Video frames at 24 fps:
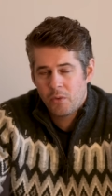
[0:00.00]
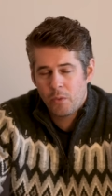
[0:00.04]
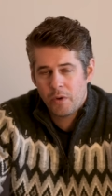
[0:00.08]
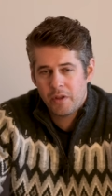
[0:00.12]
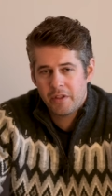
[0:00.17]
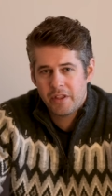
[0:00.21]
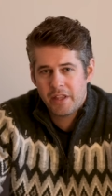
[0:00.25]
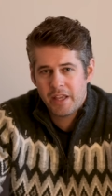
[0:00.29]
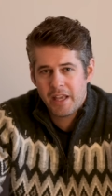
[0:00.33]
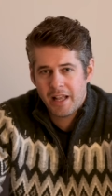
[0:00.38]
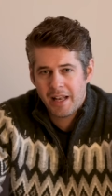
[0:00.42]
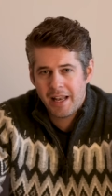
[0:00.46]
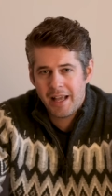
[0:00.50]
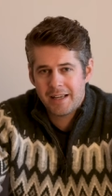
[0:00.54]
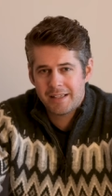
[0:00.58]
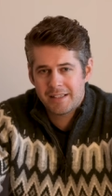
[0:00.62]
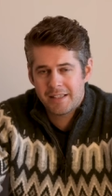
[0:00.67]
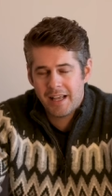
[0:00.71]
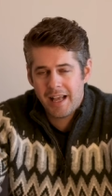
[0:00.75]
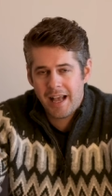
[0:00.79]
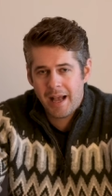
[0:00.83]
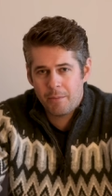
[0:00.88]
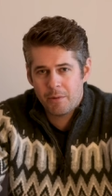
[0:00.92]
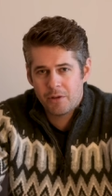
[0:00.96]
with the
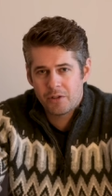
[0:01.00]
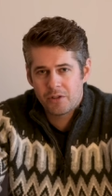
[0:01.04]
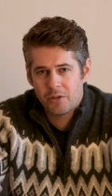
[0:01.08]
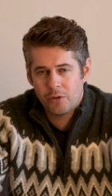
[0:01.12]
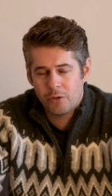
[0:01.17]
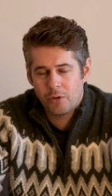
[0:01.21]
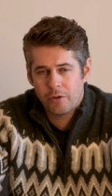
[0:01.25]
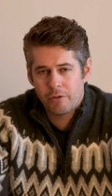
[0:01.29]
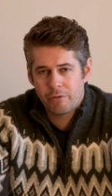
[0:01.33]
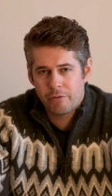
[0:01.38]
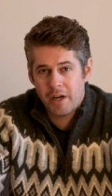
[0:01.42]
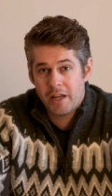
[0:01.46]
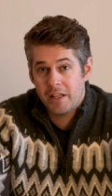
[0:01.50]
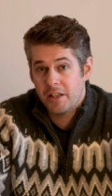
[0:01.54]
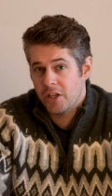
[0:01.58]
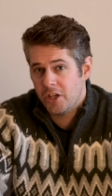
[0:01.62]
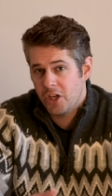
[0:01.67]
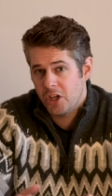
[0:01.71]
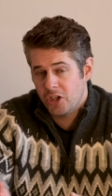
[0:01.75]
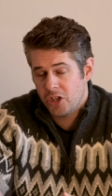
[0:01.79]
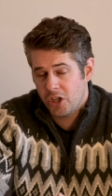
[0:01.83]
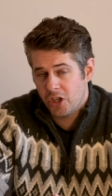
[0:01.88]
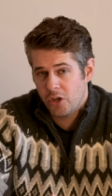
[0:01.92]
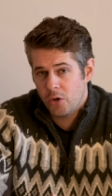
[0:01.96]
Electa Amator 3 than
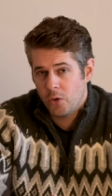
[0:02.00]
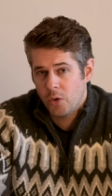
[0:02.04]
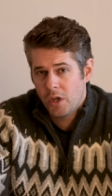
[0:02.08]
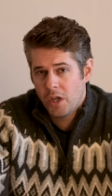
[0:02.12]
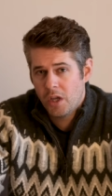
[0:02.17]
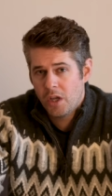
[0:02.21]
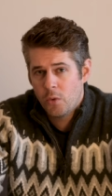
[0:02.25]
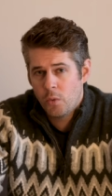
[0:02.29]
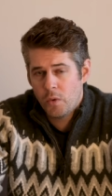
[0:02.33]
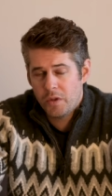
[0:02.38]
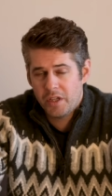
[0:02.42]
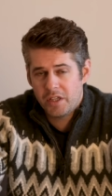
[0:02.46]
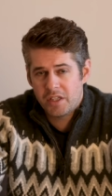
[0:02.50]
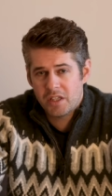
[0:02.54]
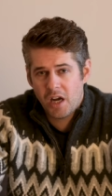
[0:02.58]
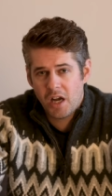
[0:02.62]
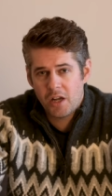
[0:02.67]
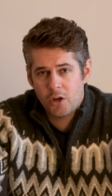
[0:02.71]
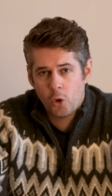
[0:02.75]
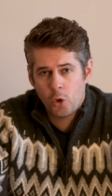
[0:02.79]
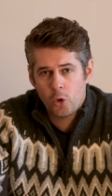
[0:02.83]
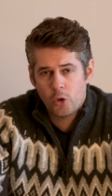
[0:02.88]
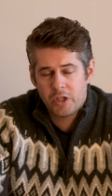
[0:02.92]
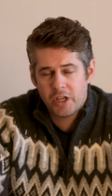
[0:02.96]
you do with the
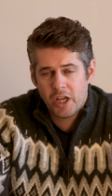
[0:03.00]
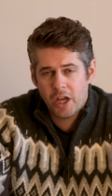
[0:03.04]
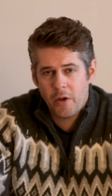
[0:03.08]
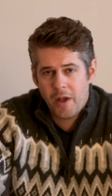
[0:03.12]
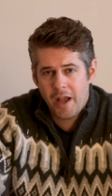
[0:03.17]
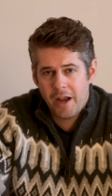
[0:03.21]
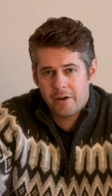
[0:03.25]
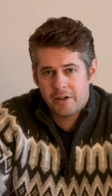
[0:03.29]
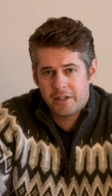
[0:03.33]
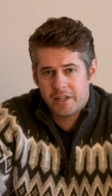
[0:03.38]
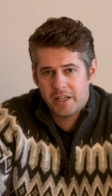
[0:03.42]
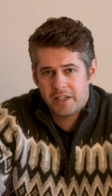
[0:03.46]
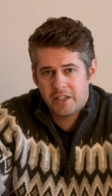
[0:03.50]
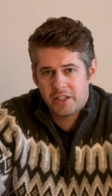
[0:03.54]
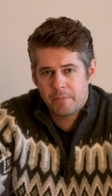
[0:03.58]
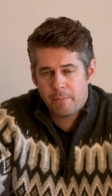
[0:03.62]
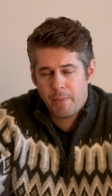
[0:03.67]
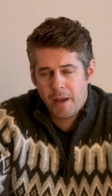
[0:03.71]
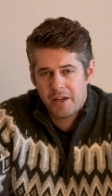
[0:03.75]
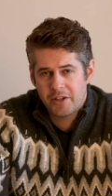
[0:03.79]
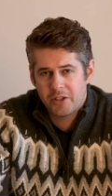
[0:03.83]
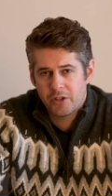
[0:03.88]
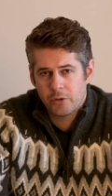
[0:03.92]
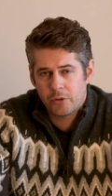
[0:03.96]
Dynaudio Heritage
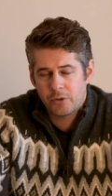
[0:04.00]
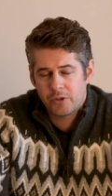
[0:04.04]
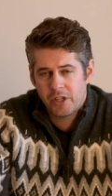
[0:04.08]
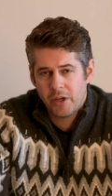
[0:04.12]
Special.